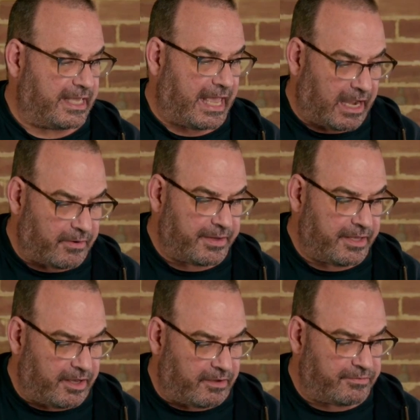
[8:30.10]
area
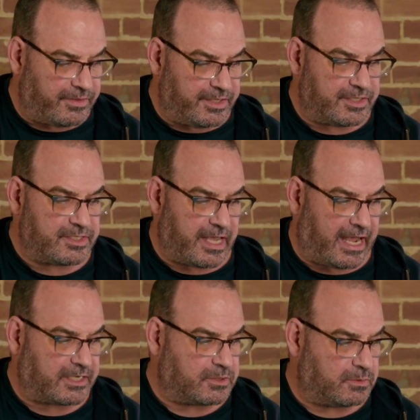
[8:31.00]
of this
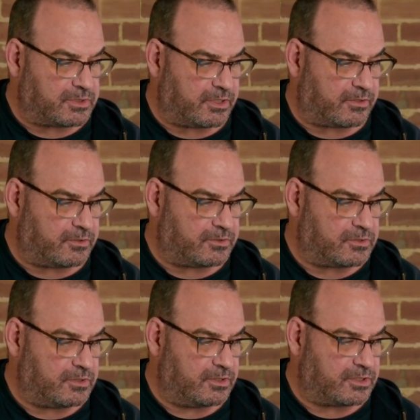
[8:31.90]
actual
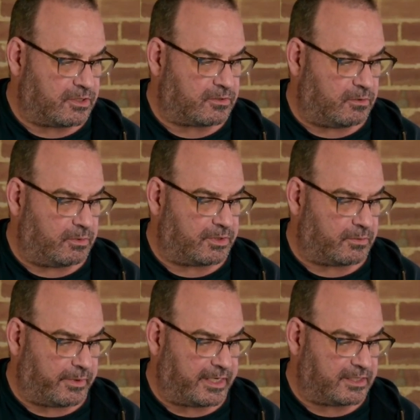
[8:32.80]
circle with a
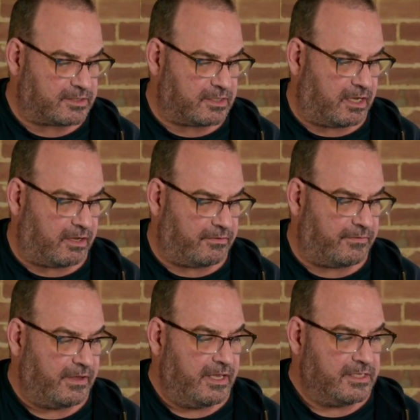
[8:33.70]
radius of
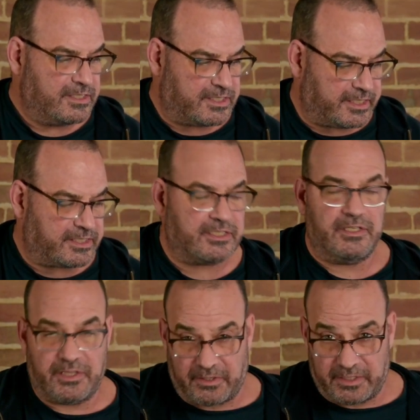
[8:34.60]
6?
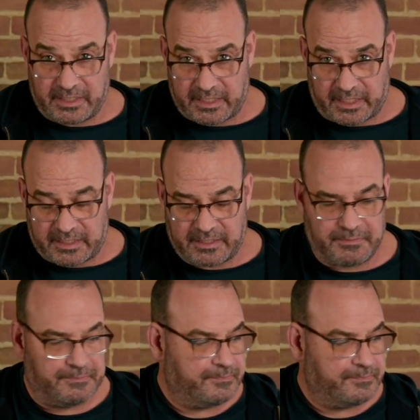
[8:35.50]
36.